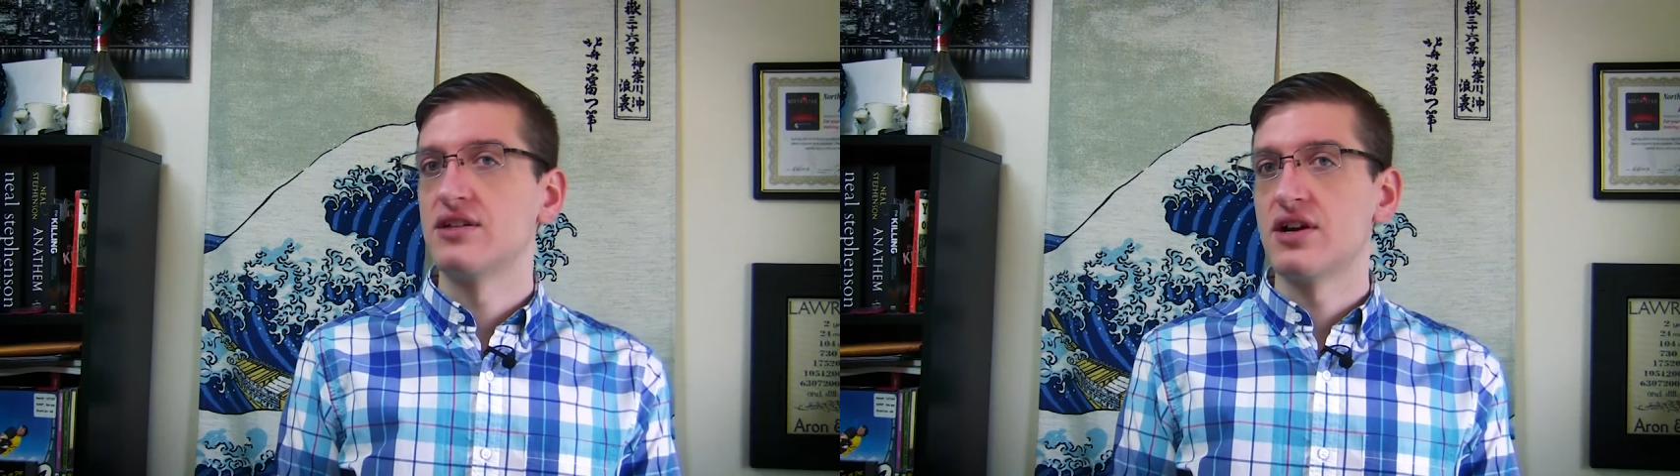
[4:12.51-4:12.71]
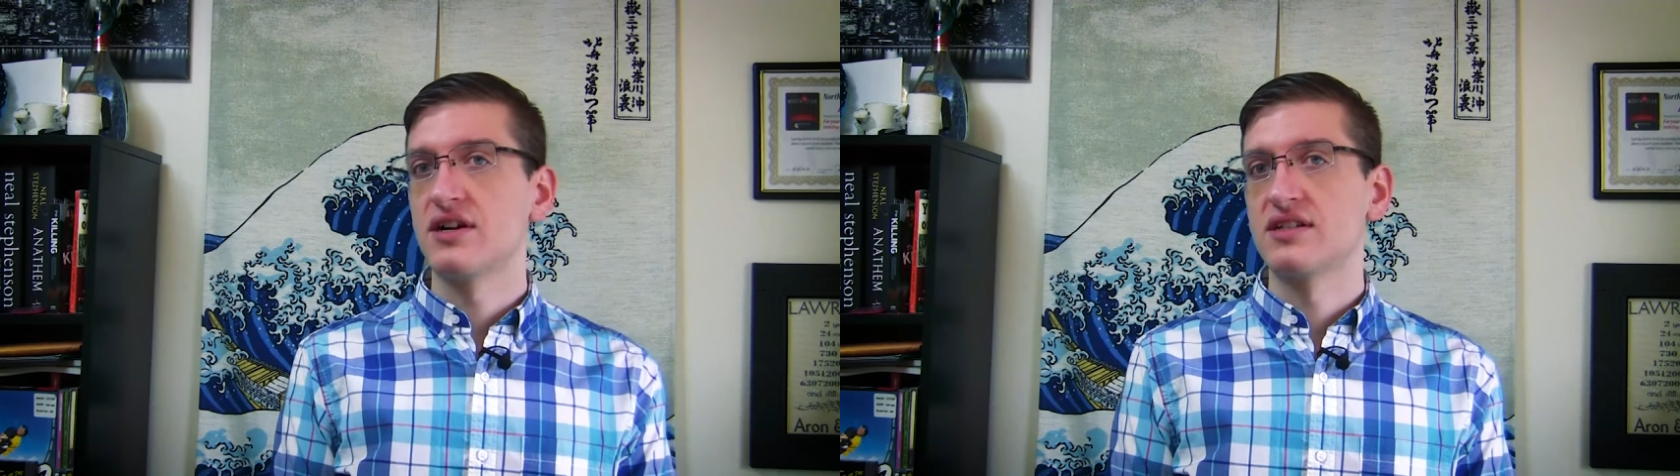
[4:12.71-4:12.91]

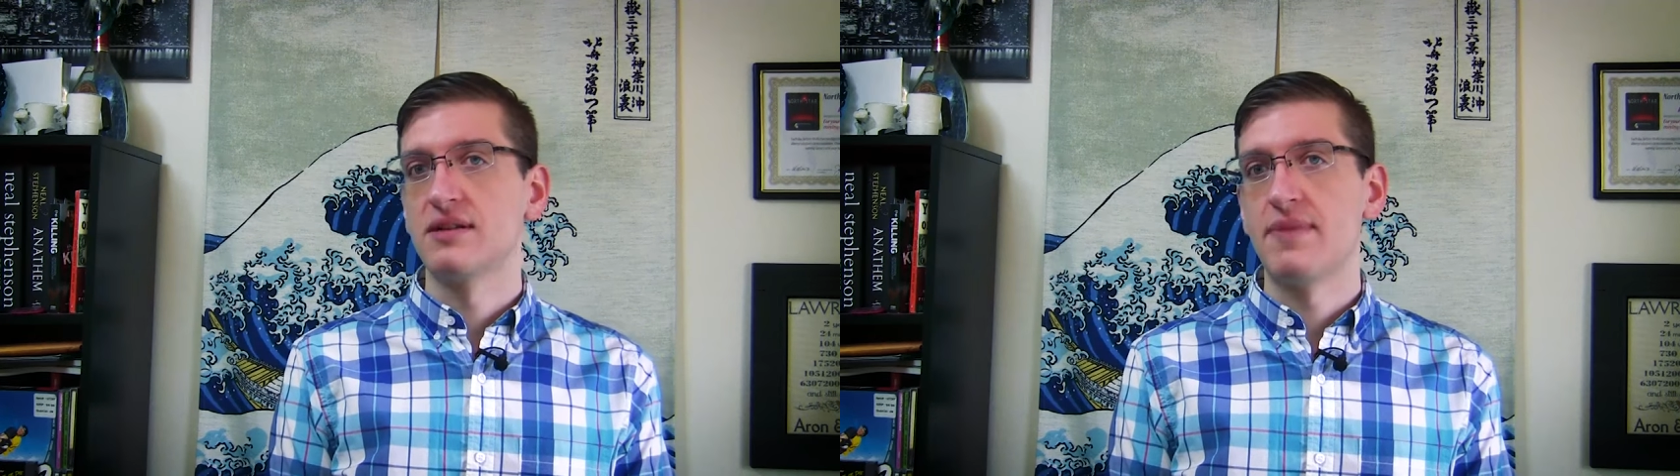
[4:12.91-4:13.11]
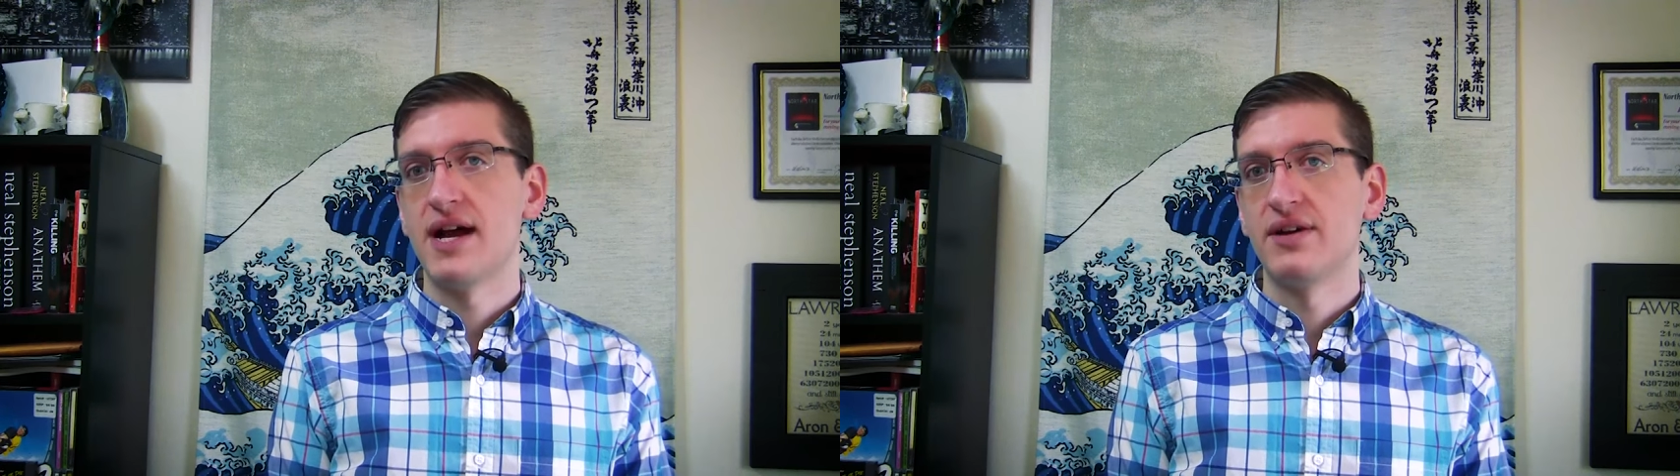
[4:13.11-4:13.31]
talks
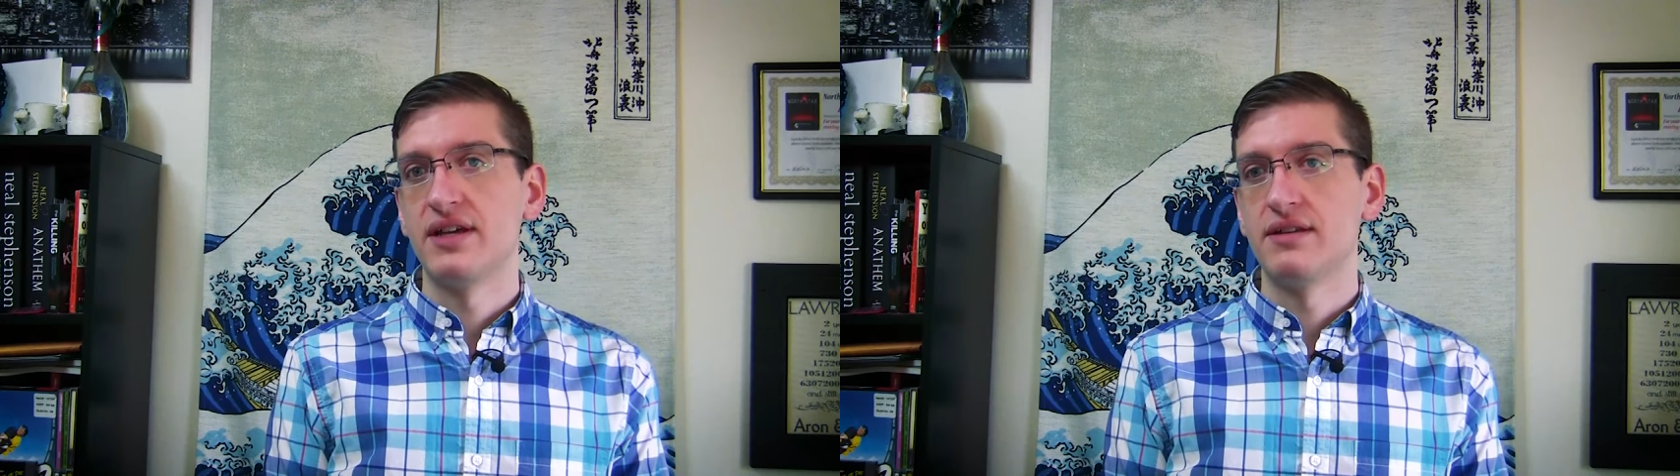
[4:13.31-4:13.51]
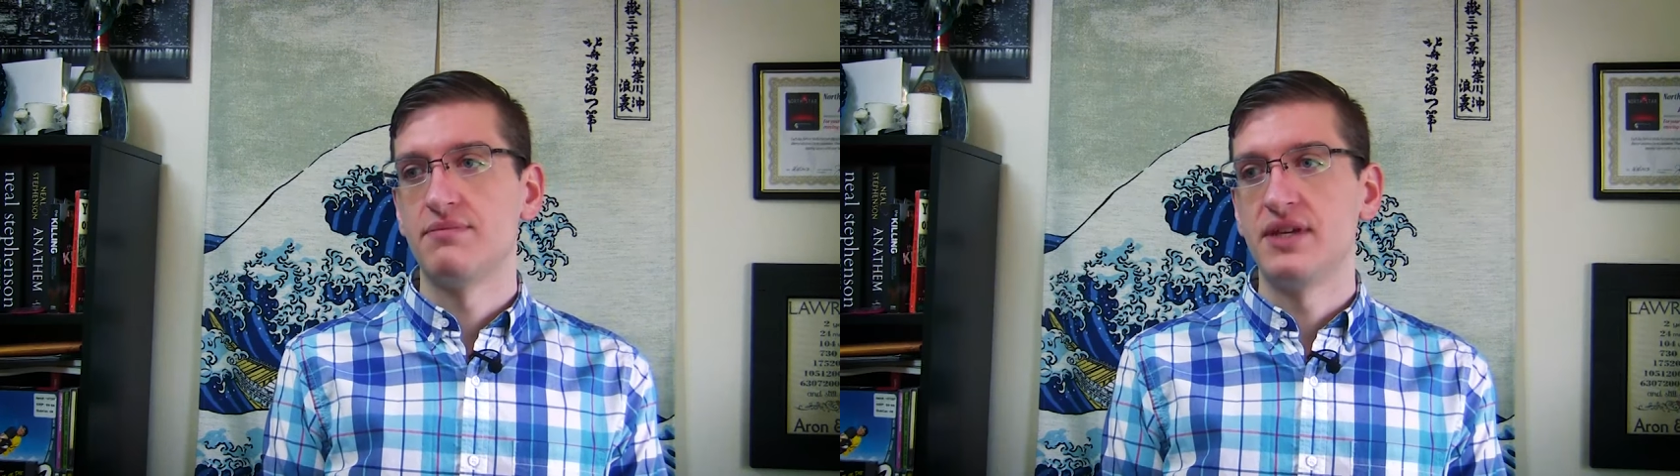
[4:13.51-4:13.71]
about
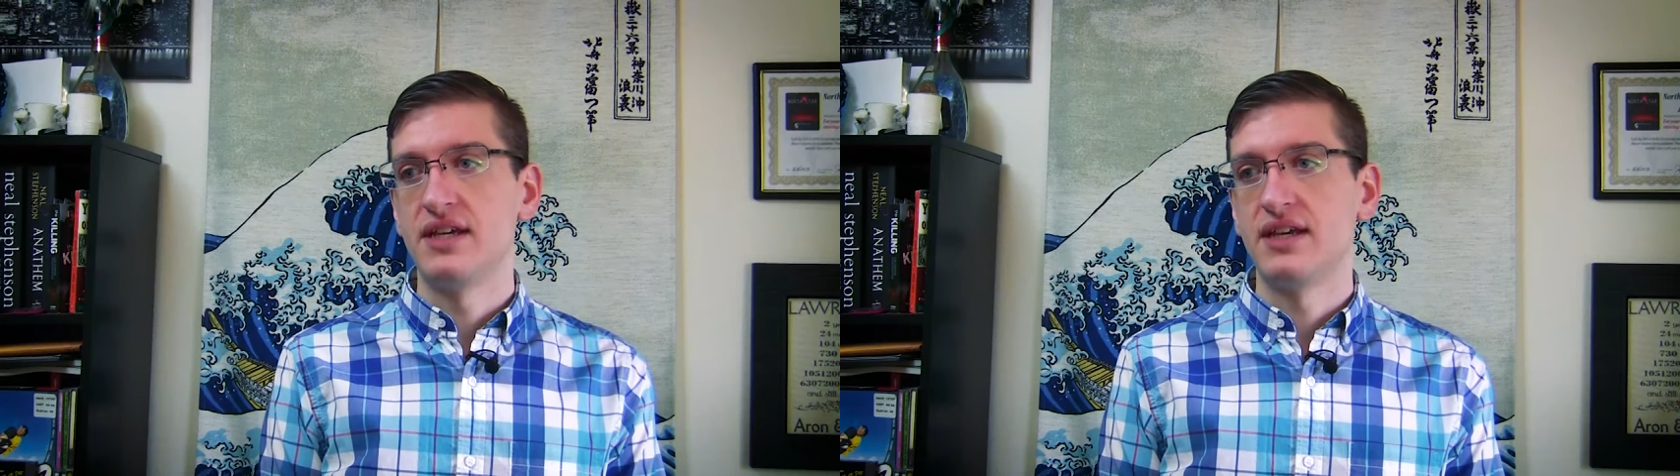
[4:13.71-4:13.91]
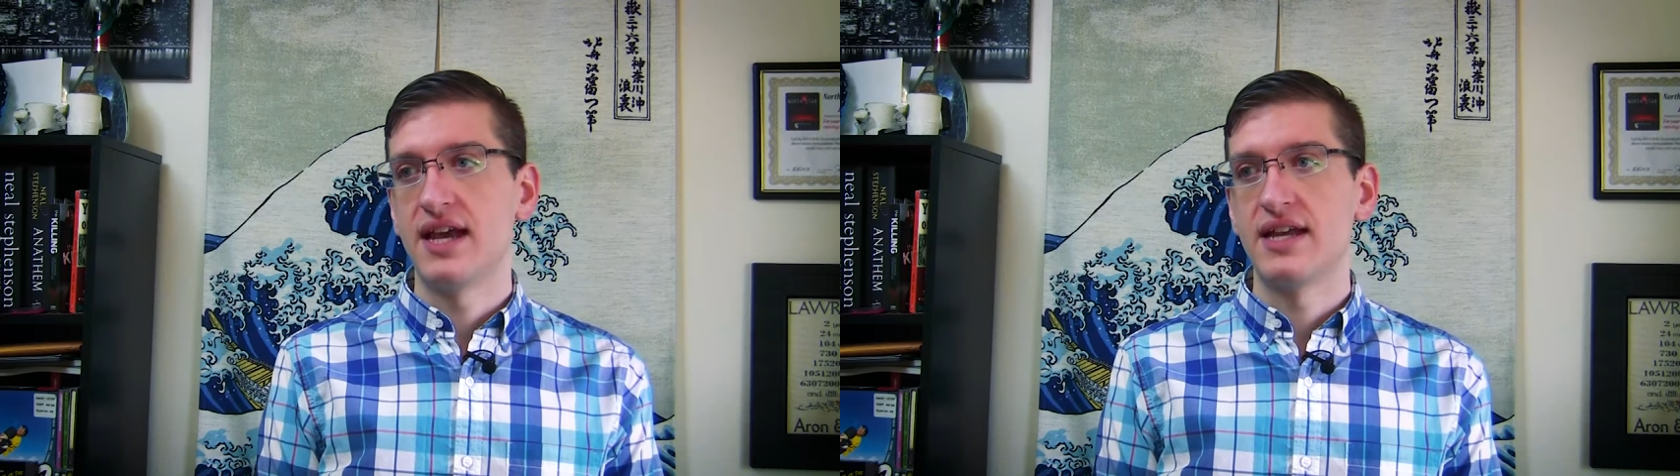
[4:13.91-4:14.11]
it
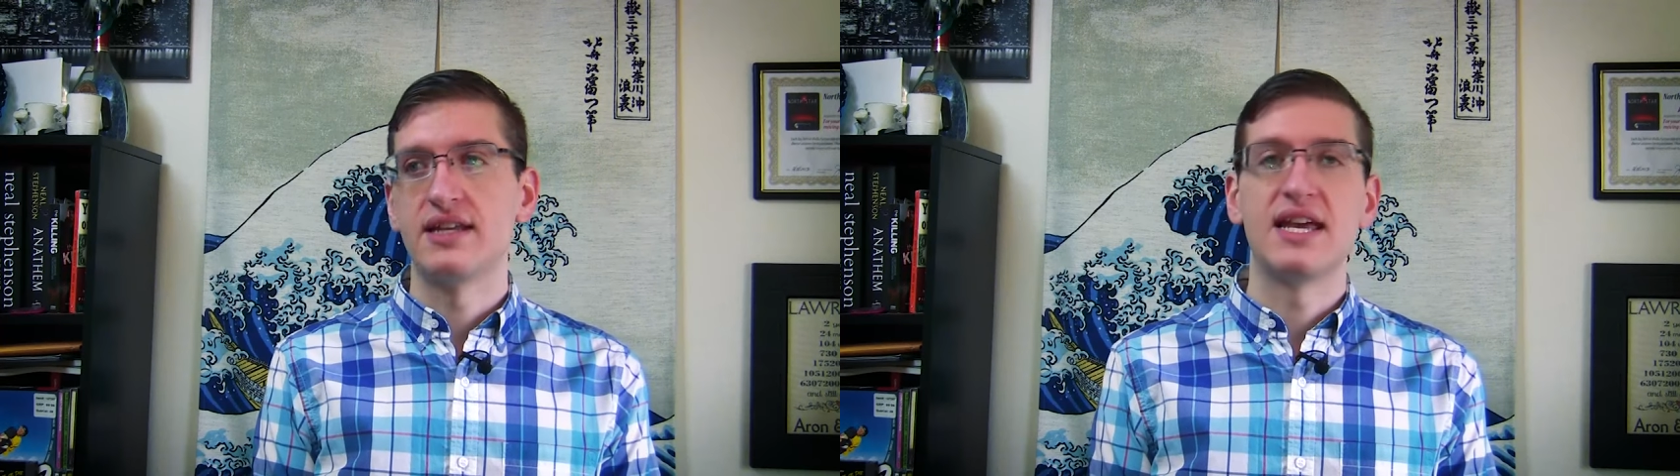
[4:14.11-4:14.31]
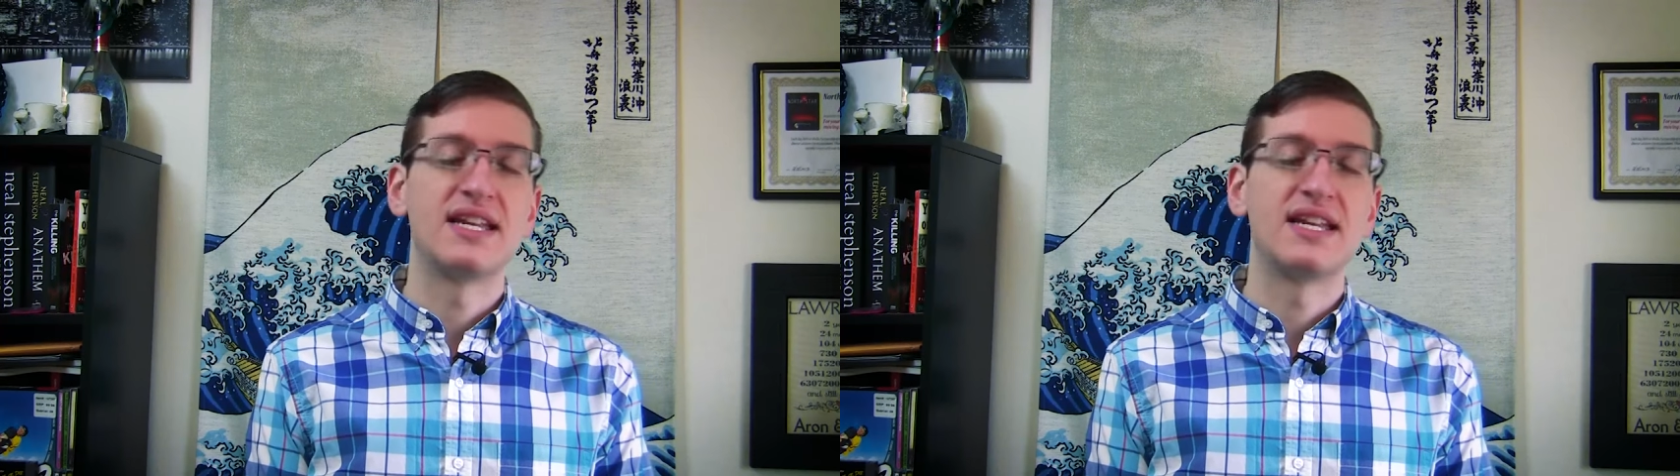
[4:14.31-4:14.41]
being at an